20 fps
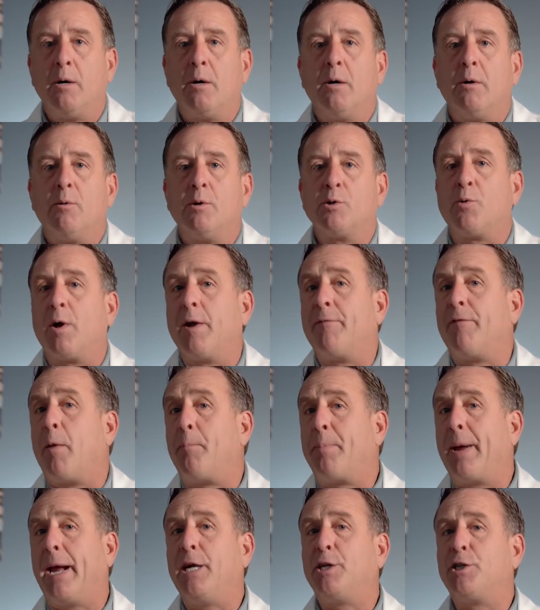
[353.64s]
was one of
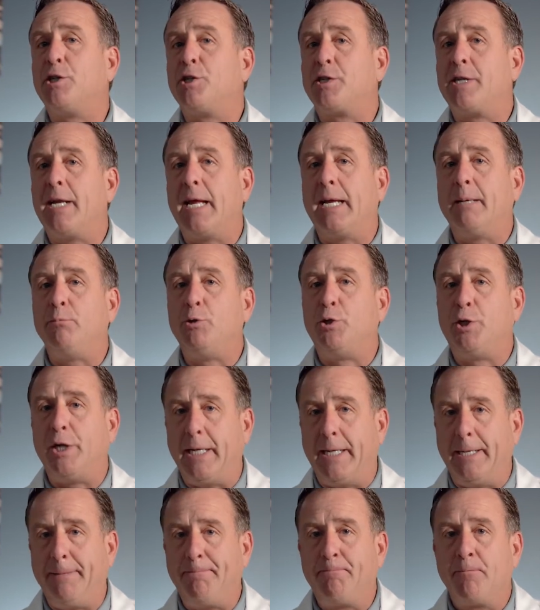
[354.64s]
our patients named
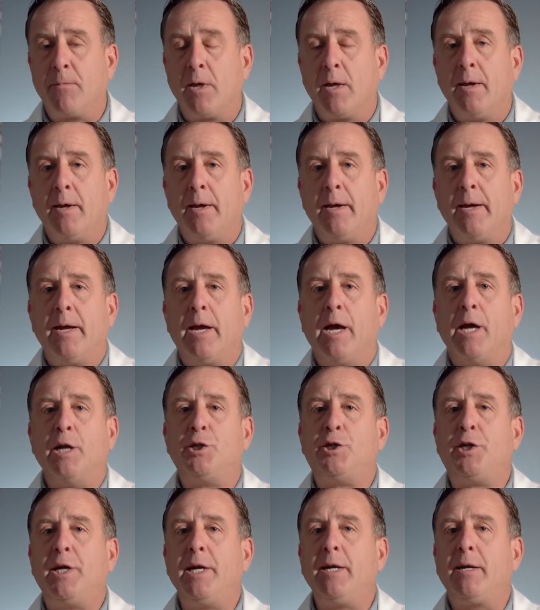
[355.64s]
Gene. And
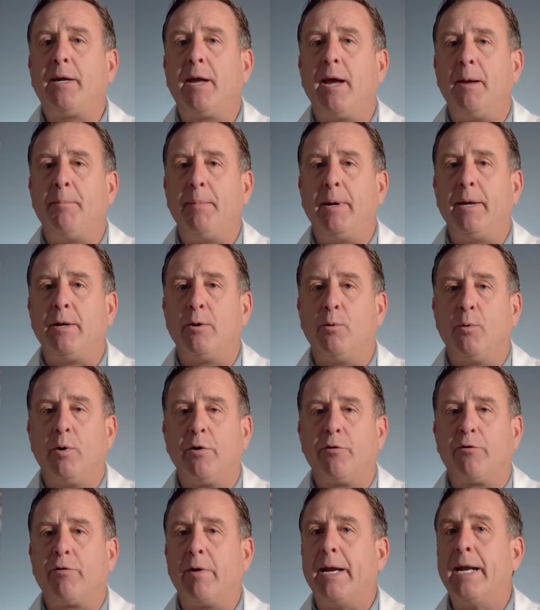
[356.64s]
Gene came into
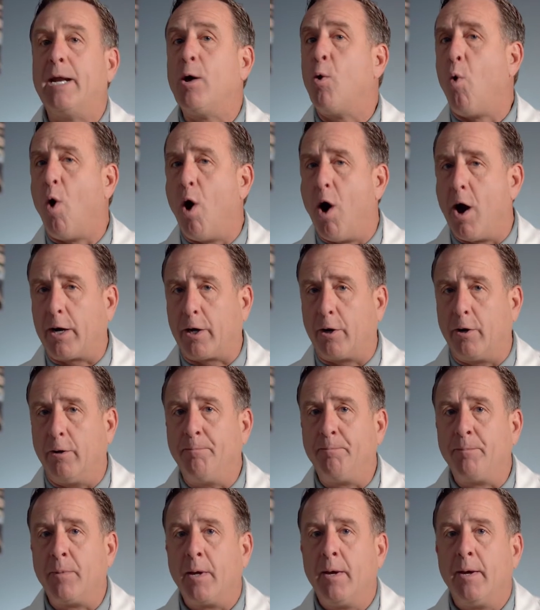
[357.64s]
us in a walker.